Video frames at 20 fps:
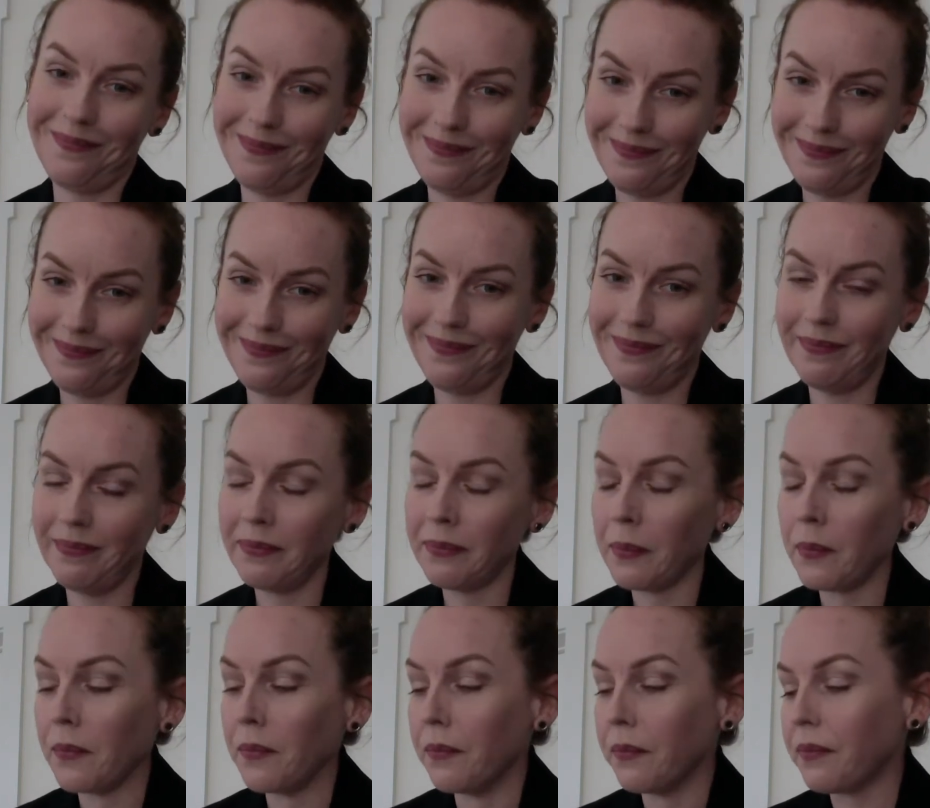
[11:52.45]

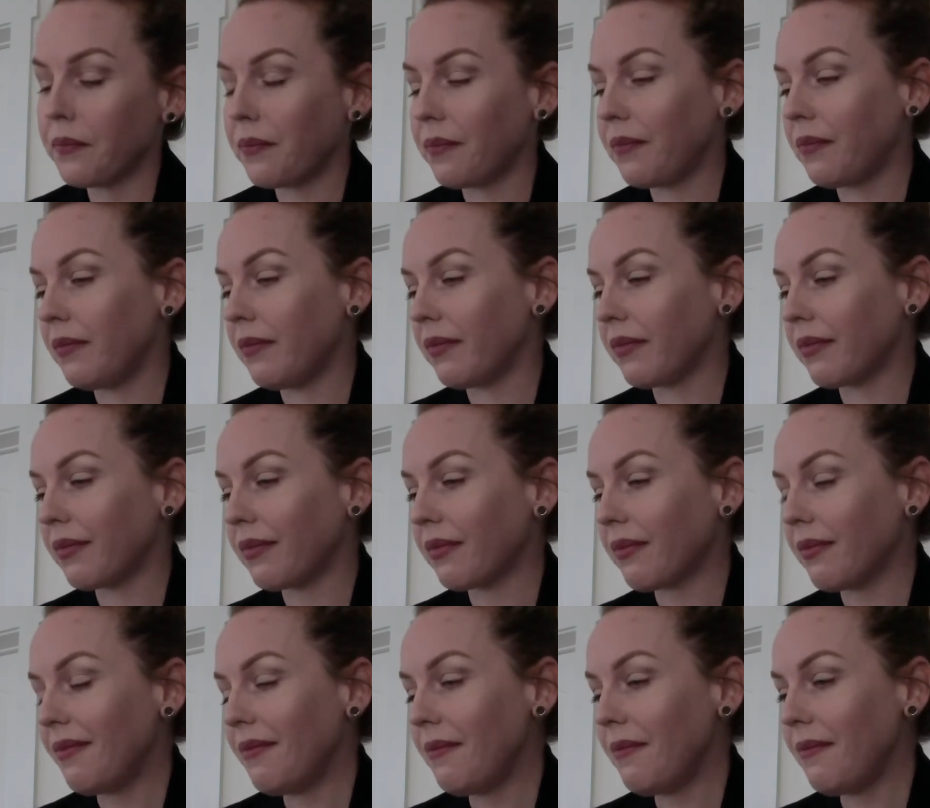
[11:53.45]

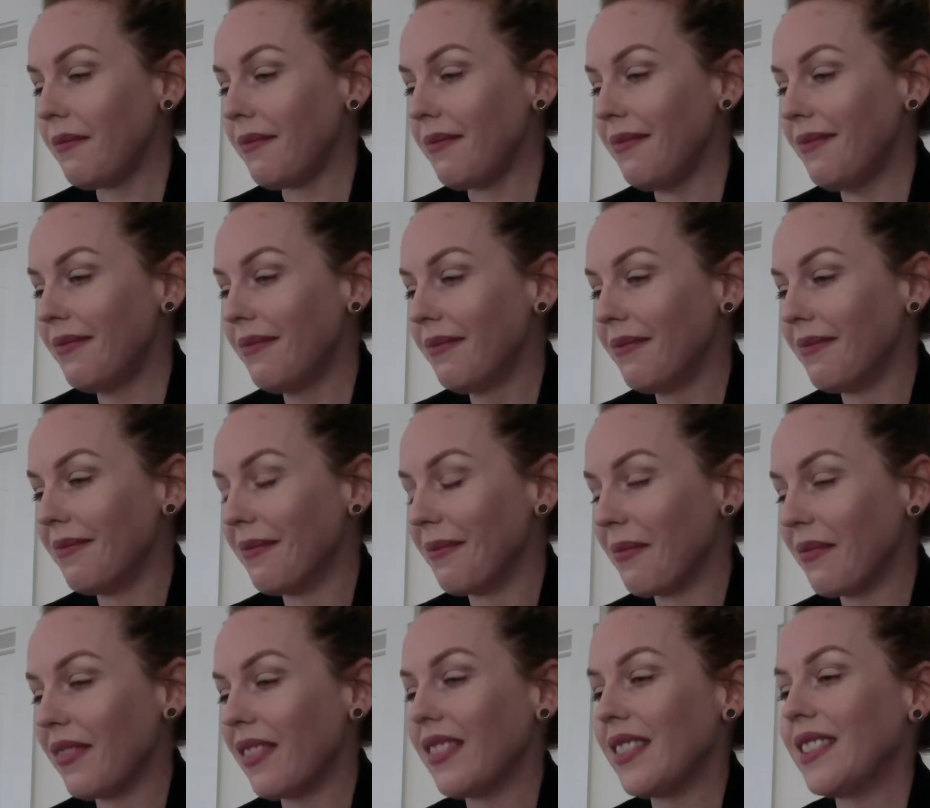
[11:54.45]

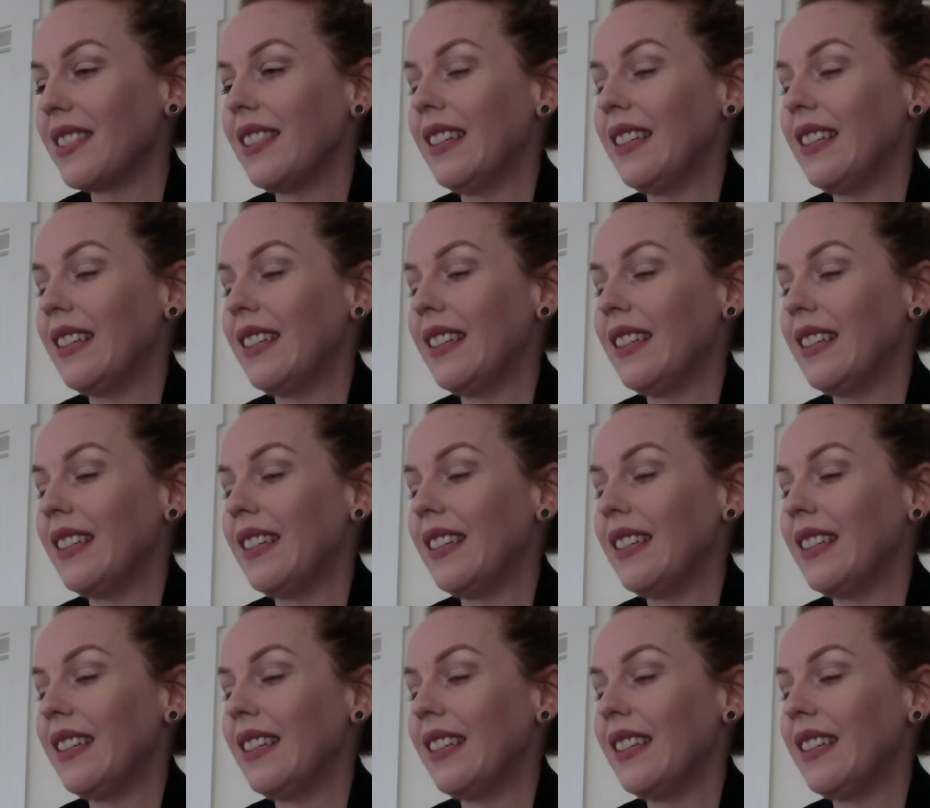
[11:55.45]
Nobody speaks.